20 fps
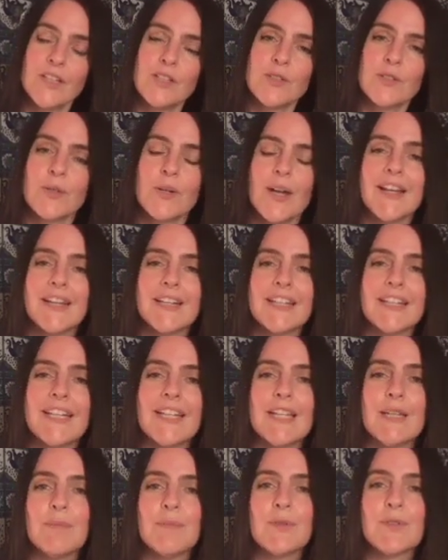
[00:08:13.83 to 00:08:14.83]
Try to
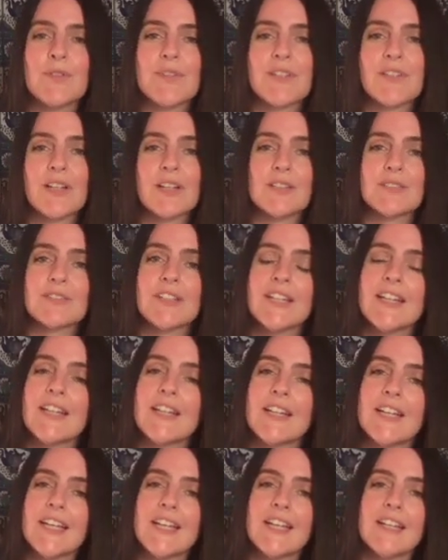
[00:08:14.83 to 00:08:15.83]
keep yourself
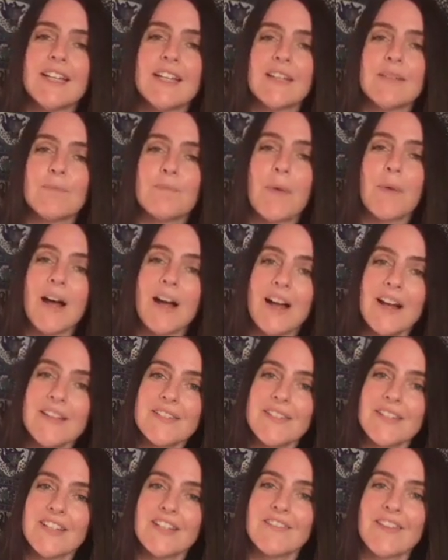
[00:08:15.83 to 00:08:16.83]
in a
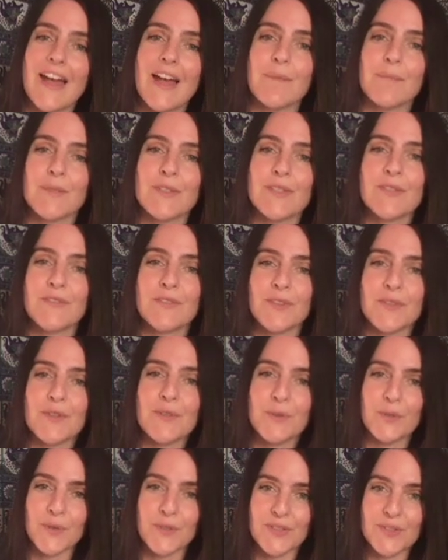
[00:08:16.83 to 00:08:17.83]
positive atmosphere
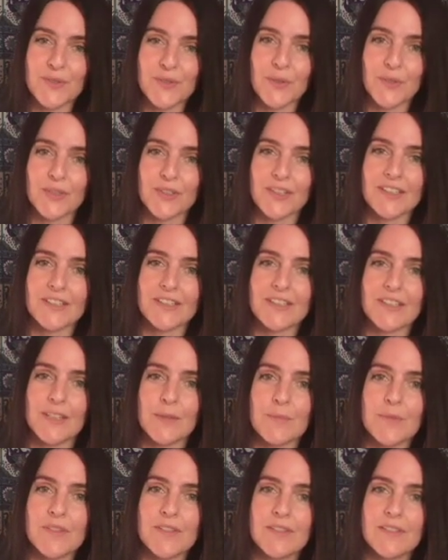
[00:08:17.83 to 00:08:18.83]
through the solar
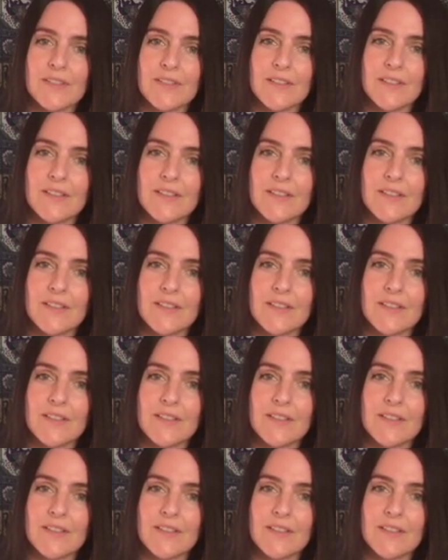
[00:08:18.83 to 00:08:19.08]
eclipse.